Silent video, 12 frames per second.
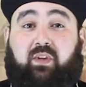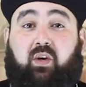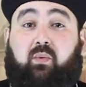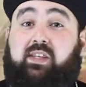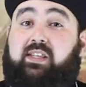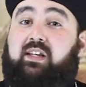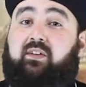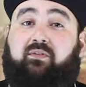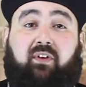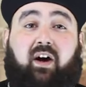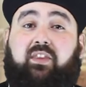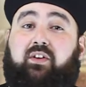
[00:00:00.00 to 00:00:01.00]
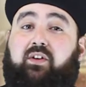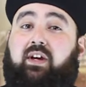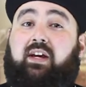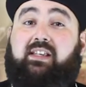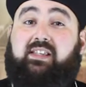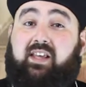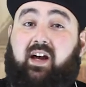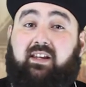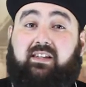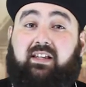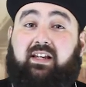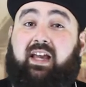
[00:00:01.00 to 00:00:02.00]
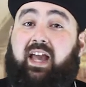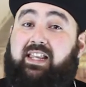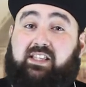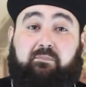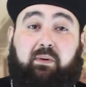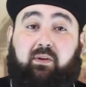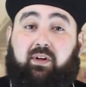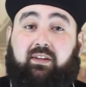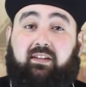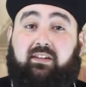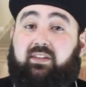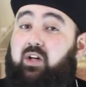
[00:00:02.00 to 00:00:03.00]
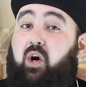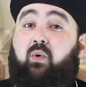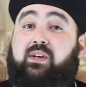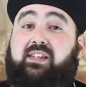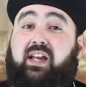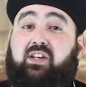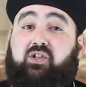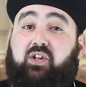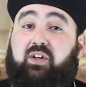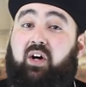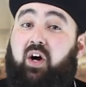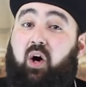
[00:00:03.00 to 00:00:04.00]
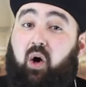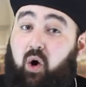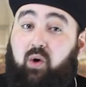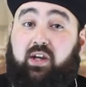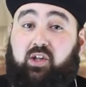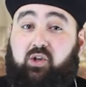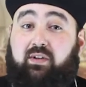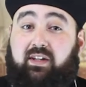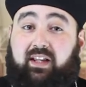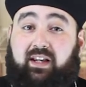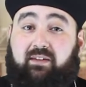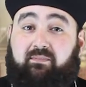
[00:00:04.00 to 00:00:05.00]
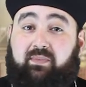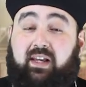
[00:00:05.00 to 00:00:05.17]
we see Father, Son, and Spirit, the co essential Holy Trinity.